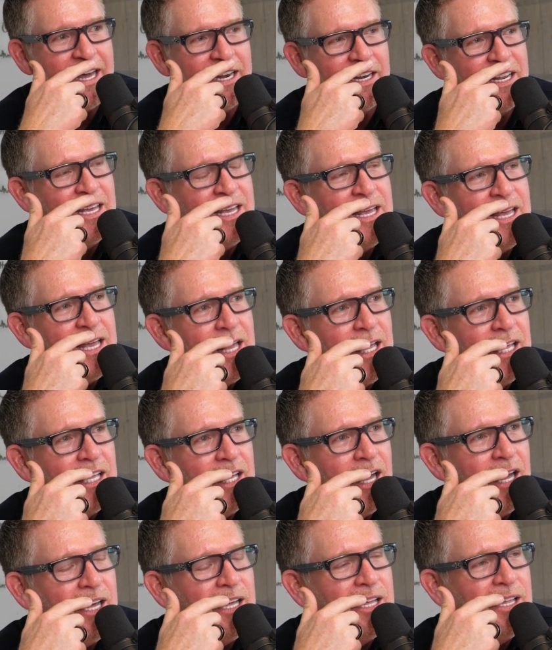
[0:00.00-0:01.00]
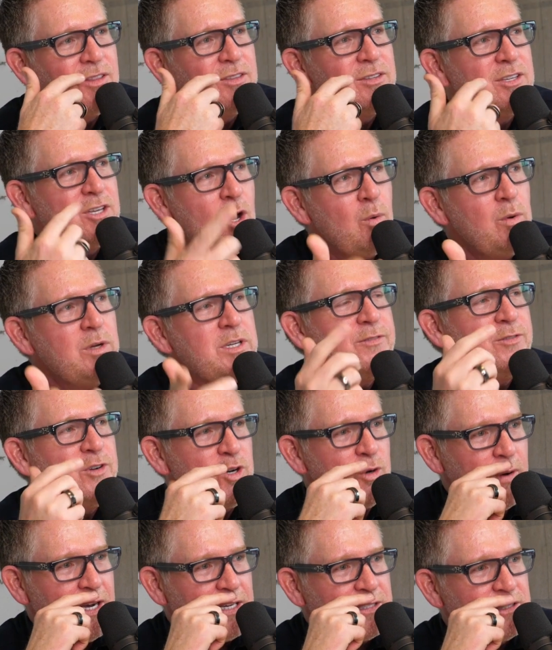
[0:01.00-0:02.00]
that. Go a
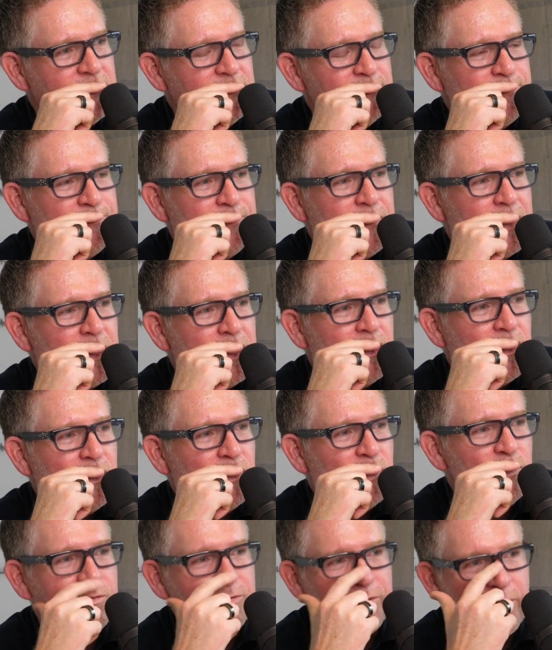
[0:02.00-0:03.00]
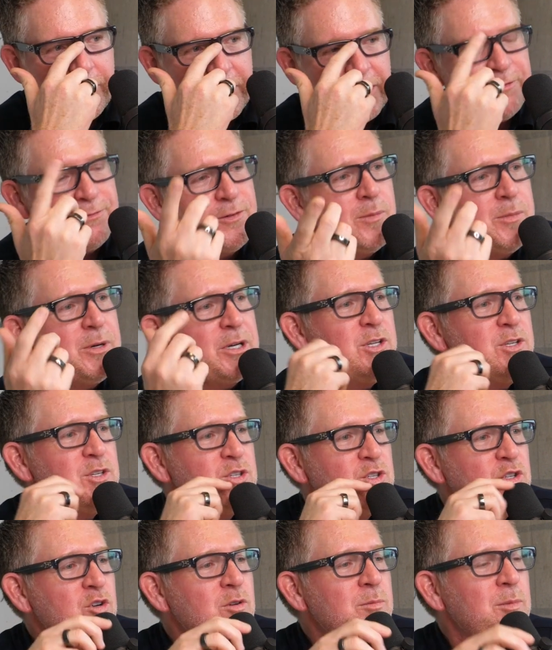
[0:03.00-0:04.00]
different direction. From a from a
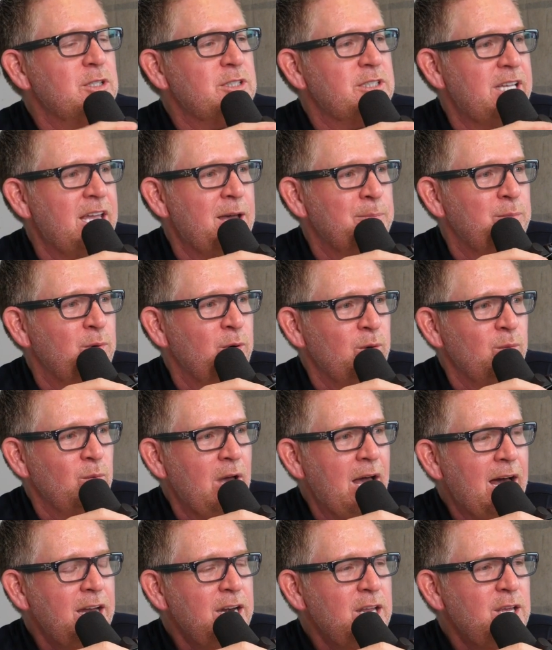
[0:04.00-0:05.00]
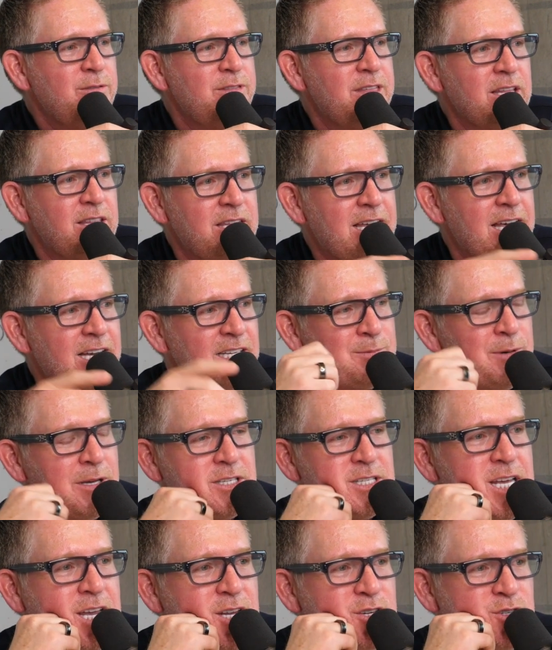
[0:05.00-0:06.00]
consumer standpoint, how do you think the
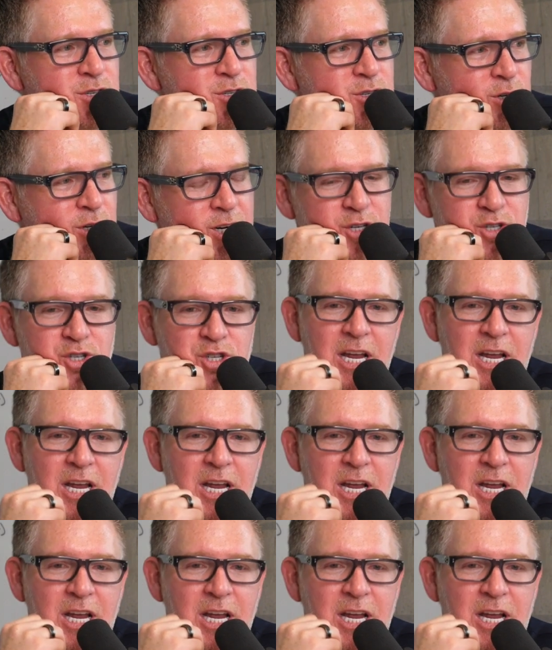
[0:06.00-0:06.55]
expectations are going to